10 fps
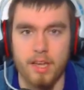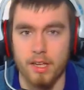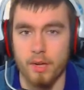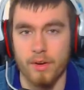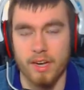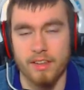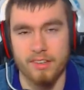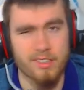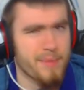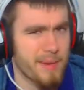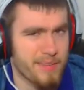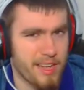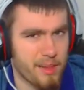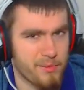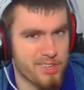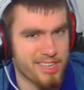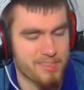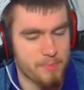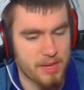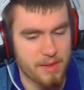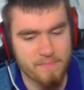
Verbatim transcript: going on there. Sometimes LMGs, but